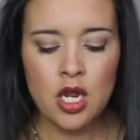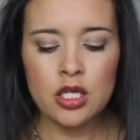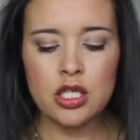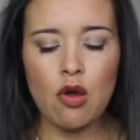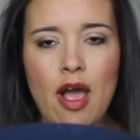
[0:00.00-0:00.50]

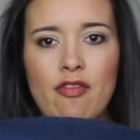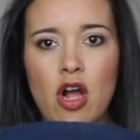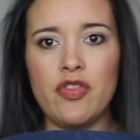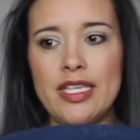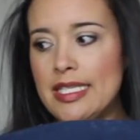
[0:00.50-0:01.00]
So I have
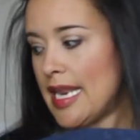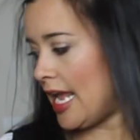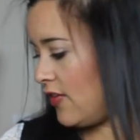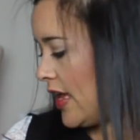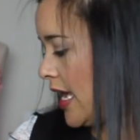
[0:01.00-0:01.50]
got this
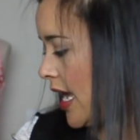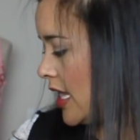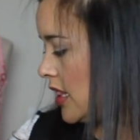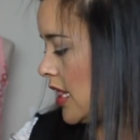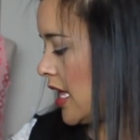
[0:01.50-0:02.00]
navy
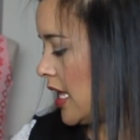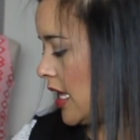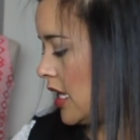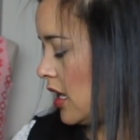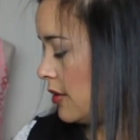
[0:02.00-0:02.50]
and
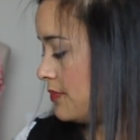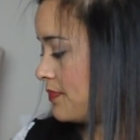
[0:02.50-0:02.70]
then